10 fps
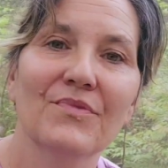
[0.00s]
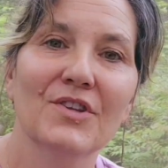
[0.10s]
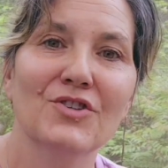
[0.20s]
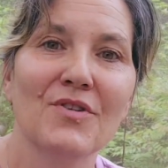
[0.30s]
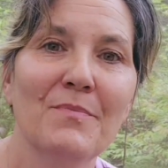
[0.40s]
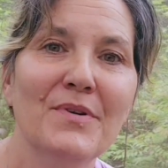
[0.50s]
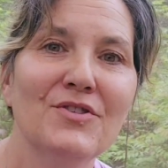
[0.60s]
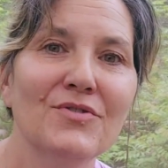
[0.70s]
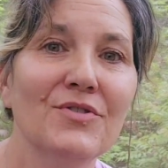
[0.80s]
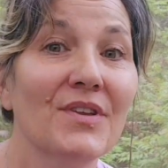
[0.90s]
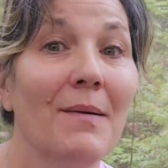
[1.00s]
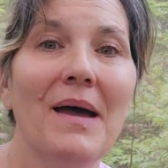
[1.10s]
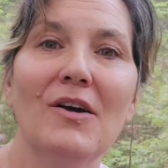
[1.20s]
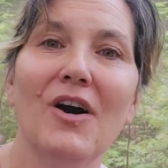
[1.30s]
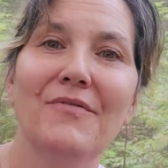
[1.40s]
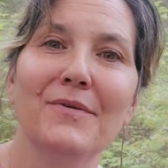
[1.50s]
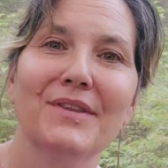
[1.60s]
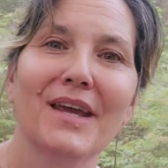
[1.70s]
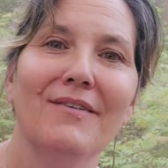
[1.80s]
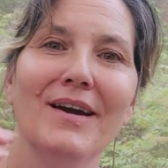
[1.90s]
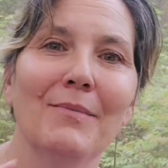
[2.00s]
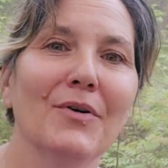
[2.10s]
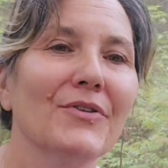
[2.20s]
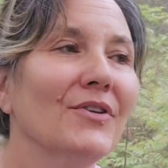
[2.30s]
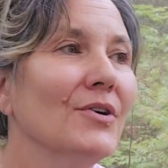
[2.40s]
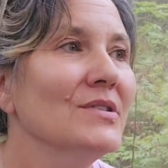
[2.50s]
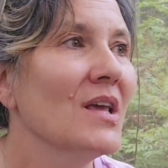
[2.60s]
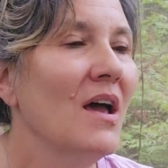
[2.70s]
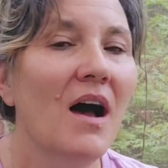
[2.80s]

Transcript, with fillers: The Trump and Truth. I'm at Coffee with Kerri on both of those.